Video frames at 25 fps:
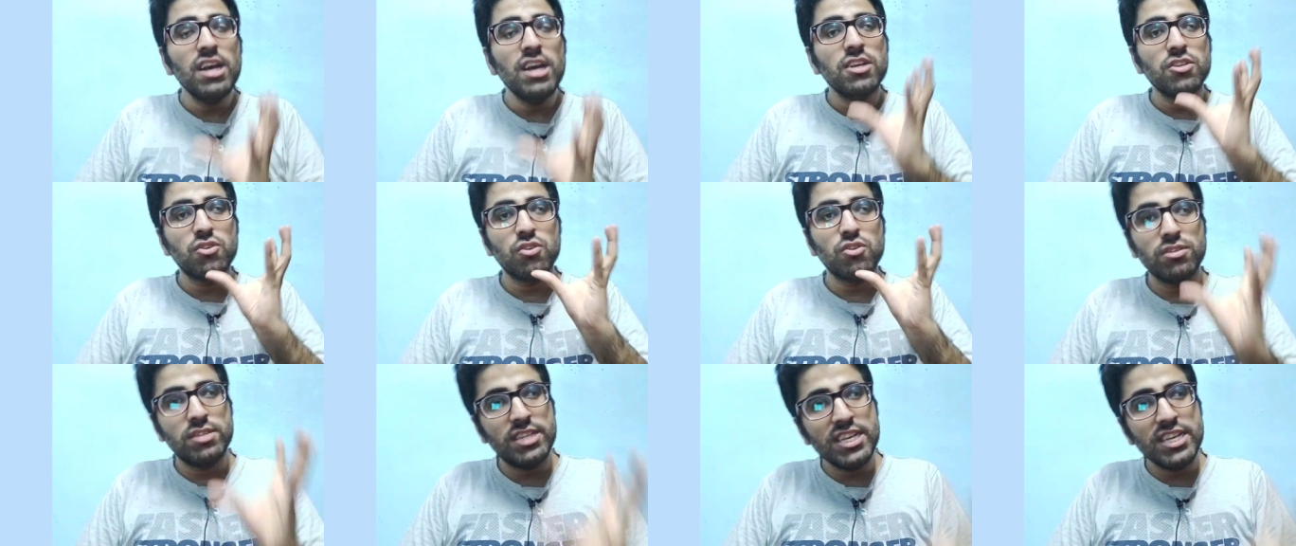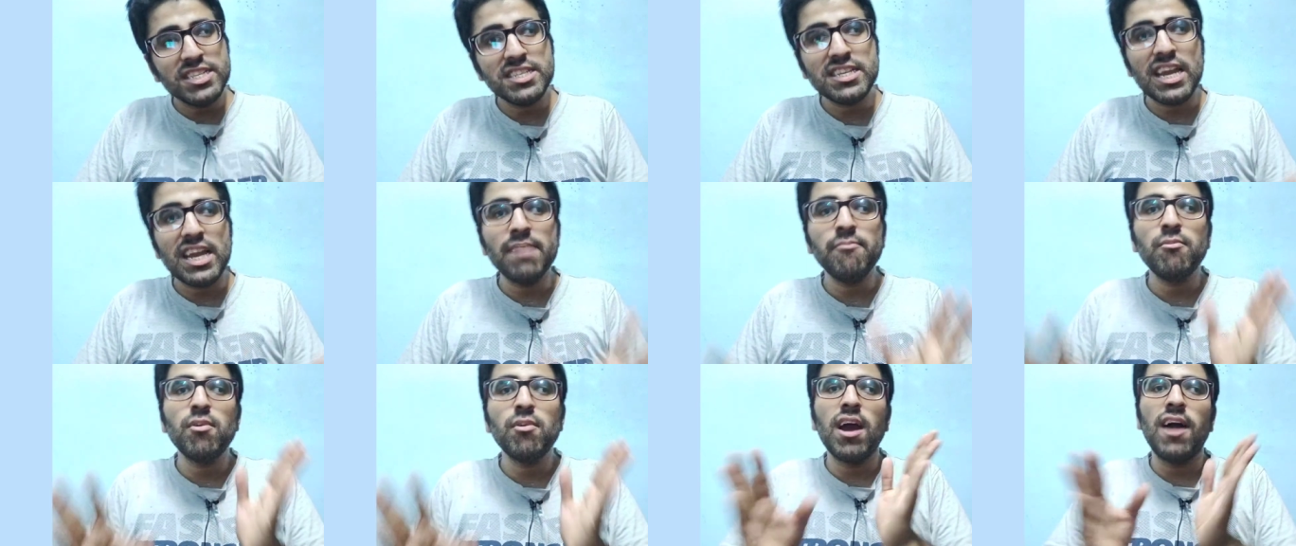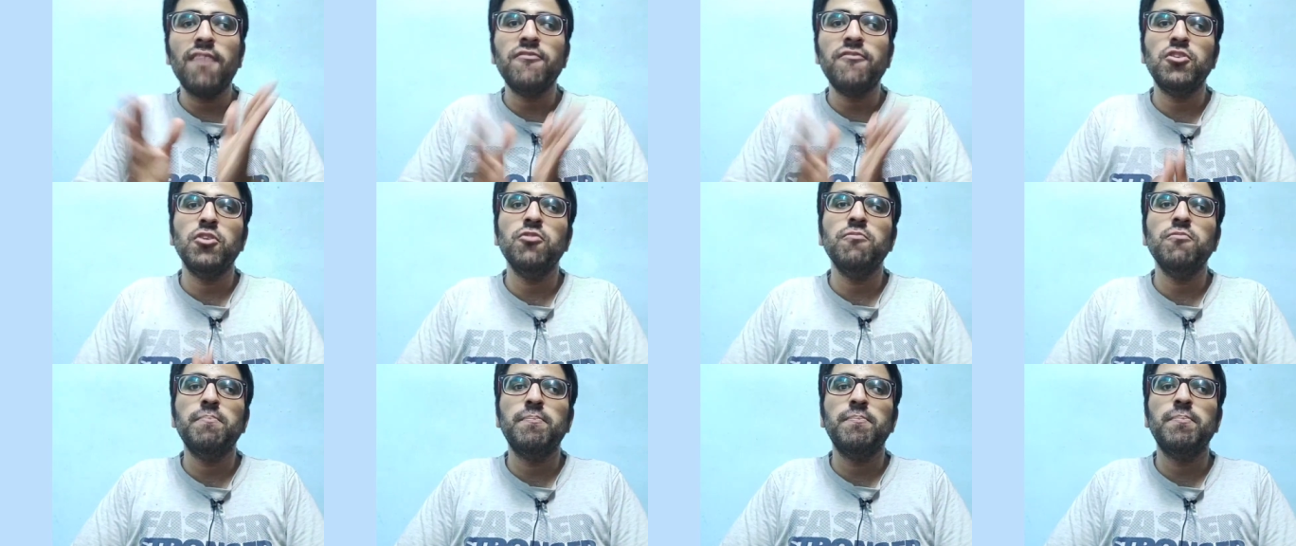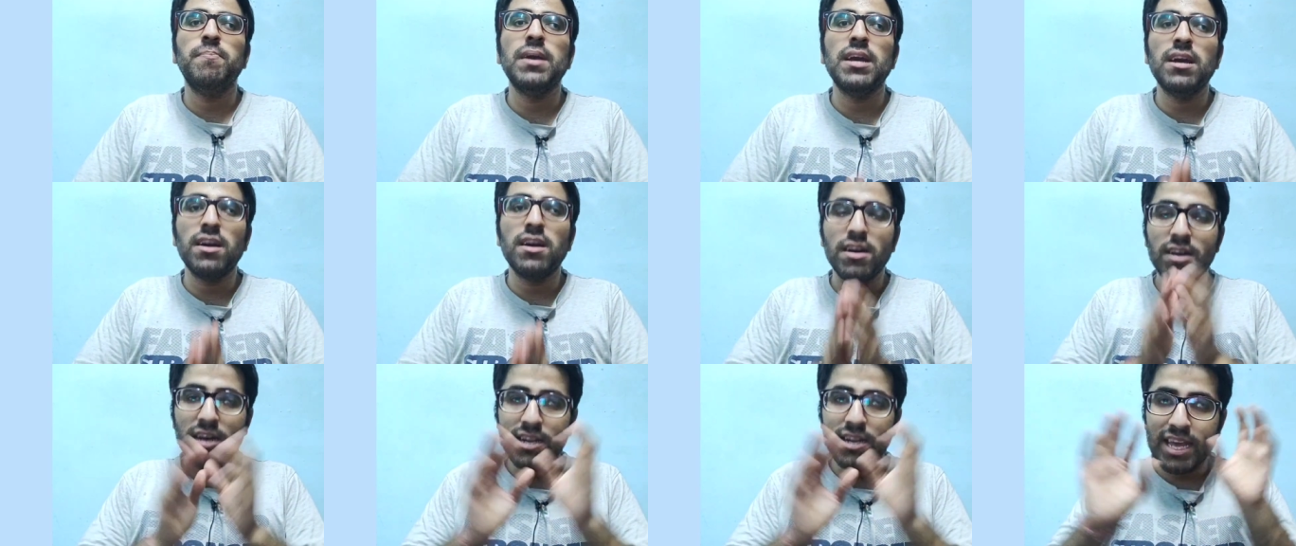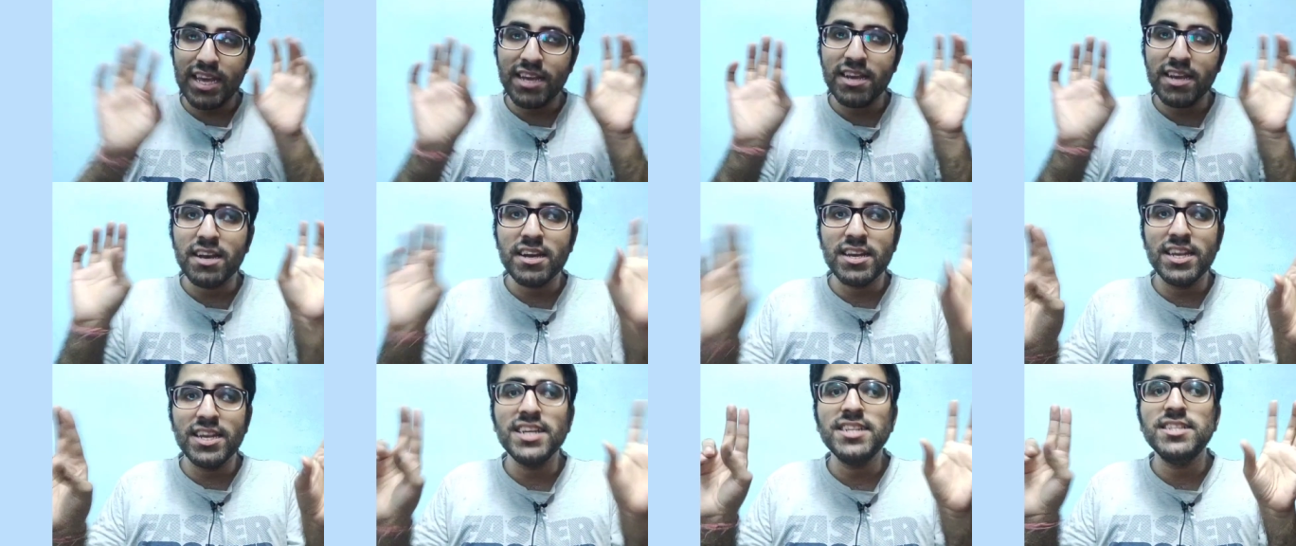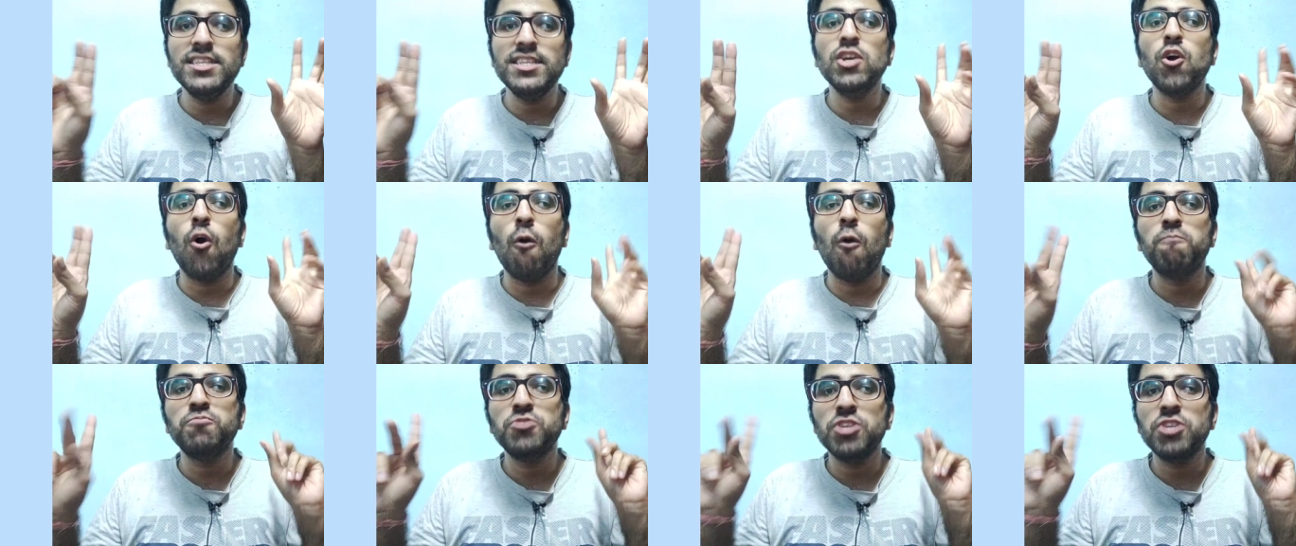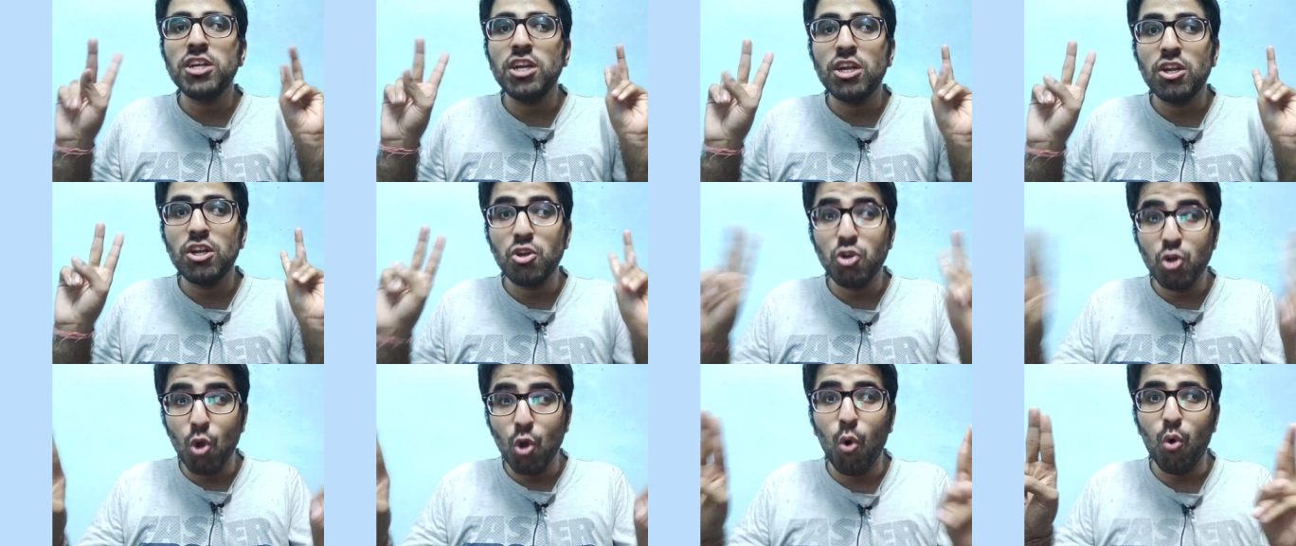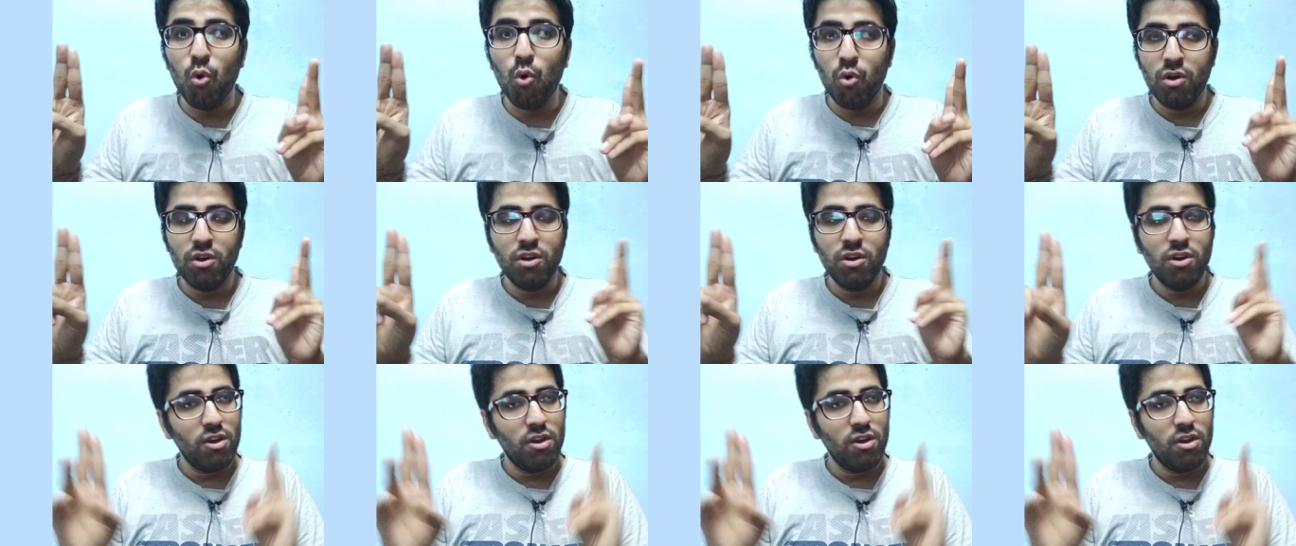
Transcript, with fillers: So this time you have to pay, uh, like click the option no.